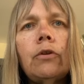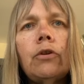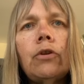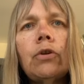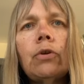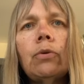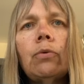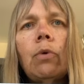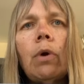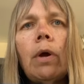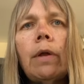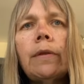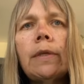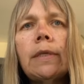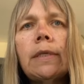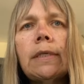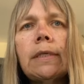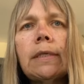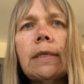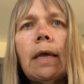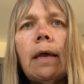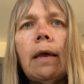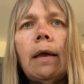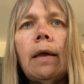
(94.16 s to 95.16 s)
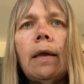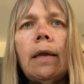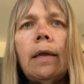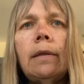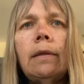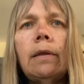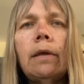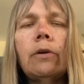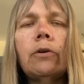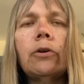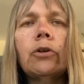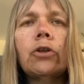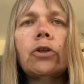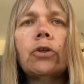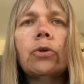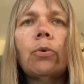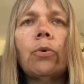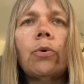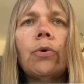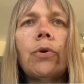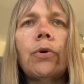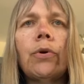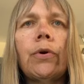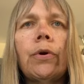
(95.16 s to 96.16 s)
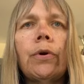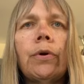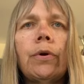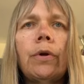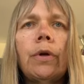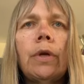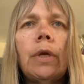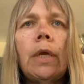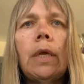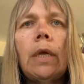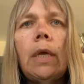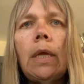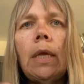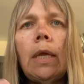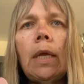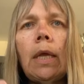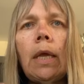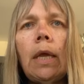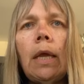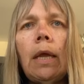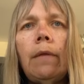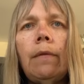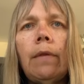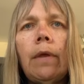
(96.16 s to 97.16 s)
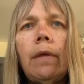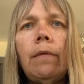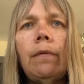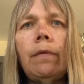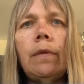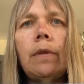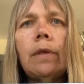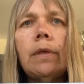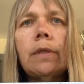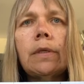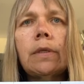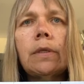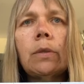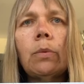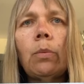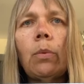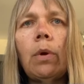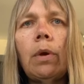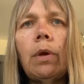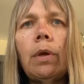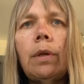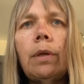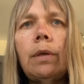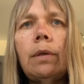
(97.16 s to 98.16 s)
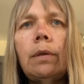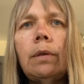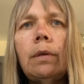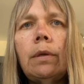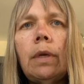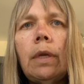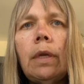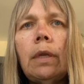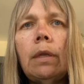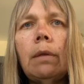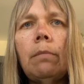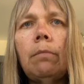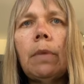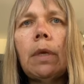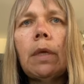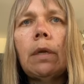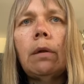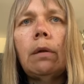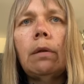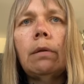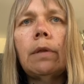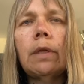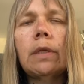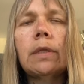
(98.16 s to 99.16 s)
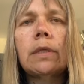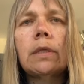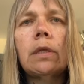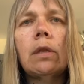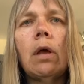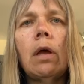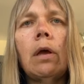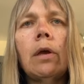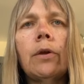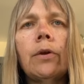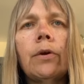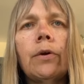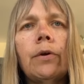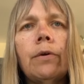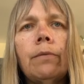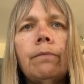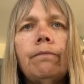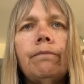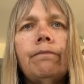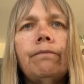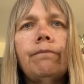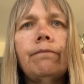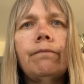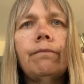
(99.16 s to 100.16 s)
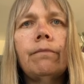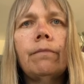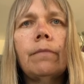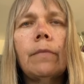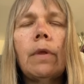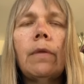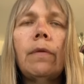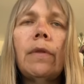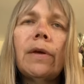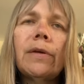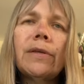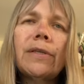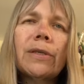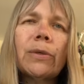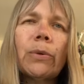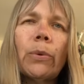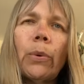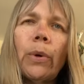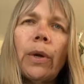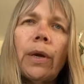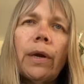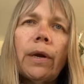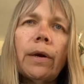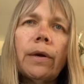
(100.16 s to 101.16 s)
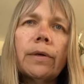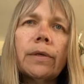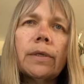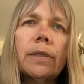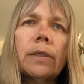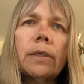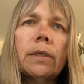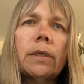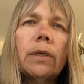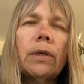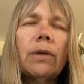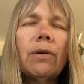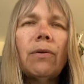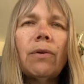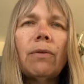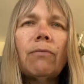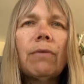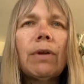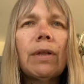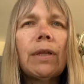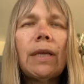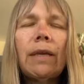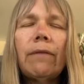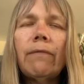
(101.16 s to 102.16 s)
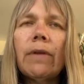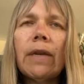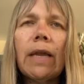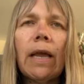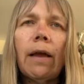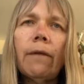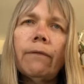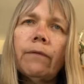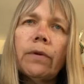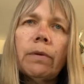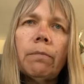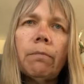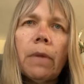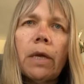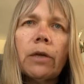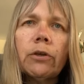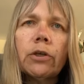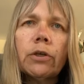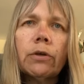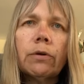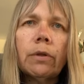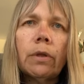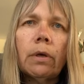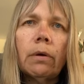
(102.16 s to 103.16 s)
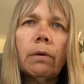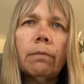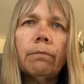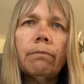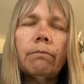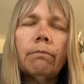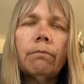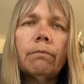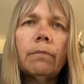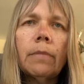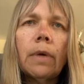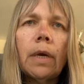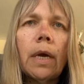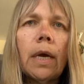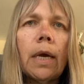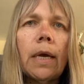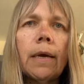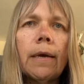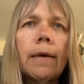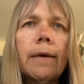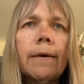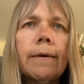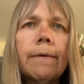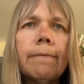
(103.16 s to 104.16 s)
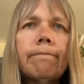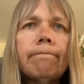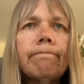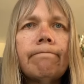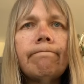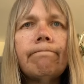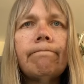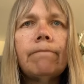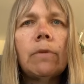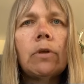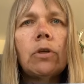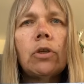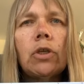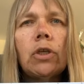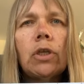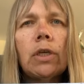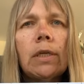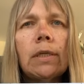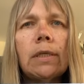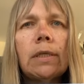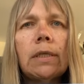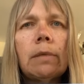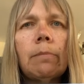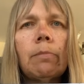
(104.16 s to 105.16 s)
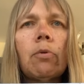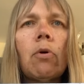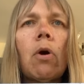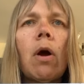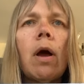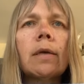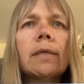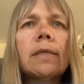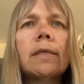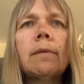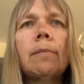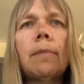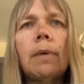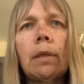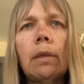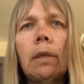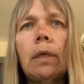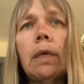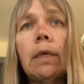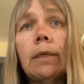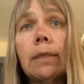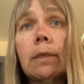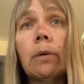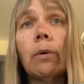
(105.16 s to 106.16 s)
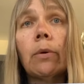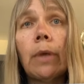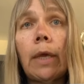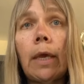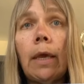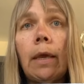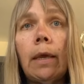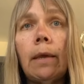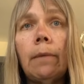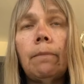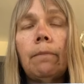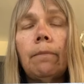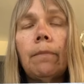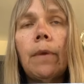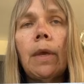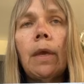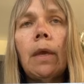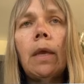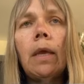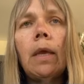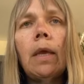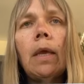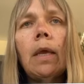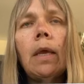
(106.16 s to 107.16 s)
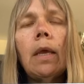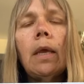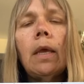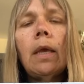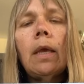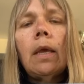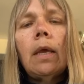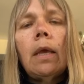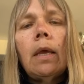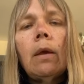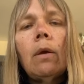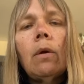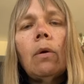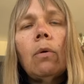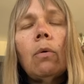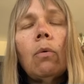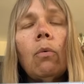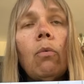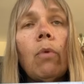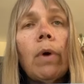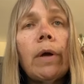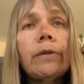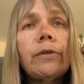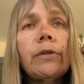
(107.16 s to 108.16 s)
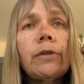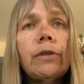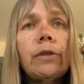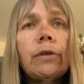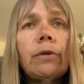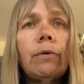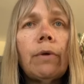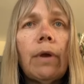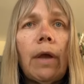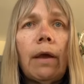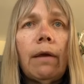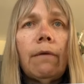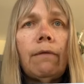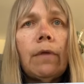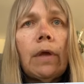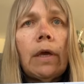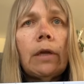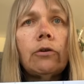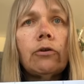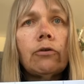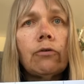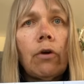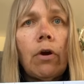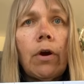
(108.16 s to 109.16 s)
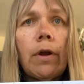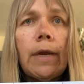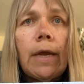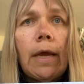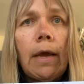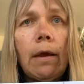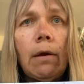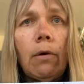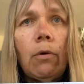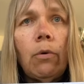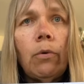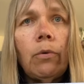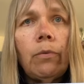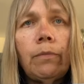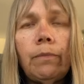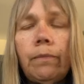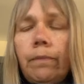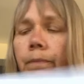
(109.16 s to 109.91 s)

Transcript: 2 on the side that are shorter, and then this one in the middle that's longer. They're squares. You don't really even have to measure them. Just approximately is okay. Once you have that drawn out,